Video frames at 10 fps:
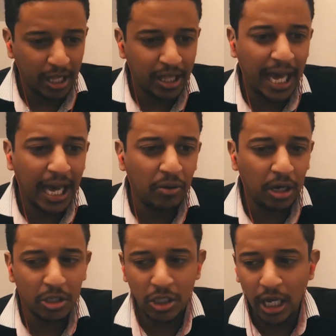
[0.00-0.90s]
out
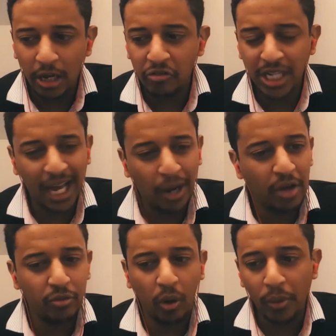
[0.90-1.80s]
ourselves.
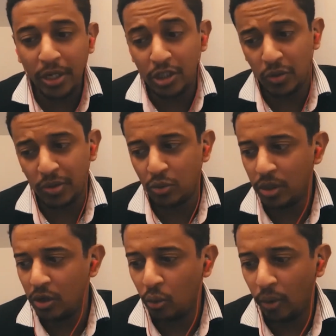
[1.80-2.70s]
However, what we do is
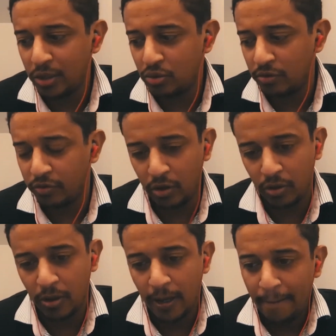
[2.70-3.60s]
we always
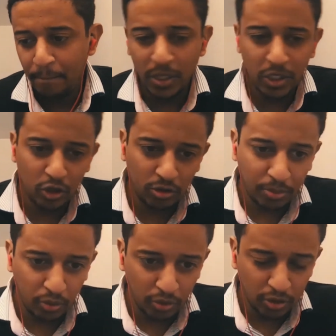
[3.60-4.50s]
review business
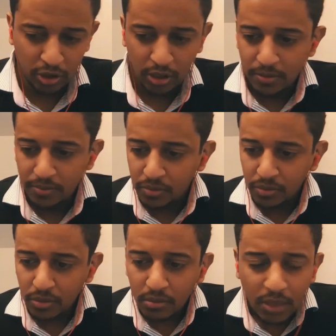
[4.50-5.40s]
reports
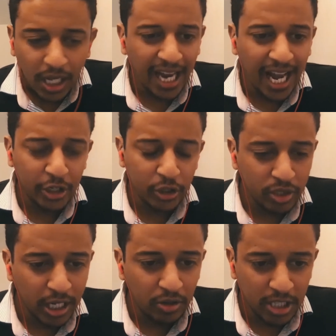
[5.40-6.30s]
and actual
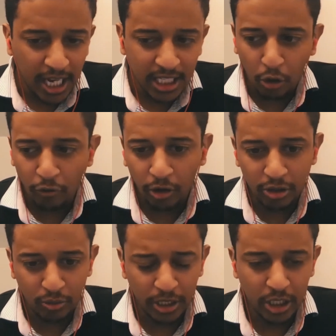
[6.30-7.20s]
sales data of
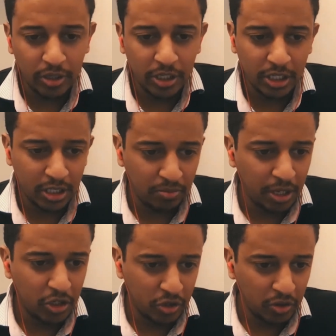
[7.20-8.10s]
what we're doing, just to make
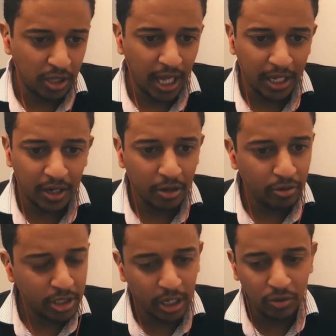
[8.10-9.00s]
sure that, there
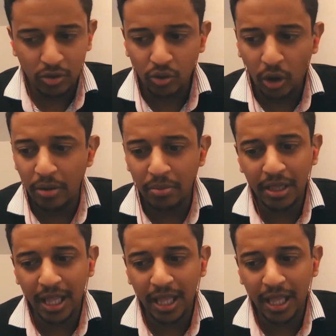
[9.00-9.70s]
is sales growing. But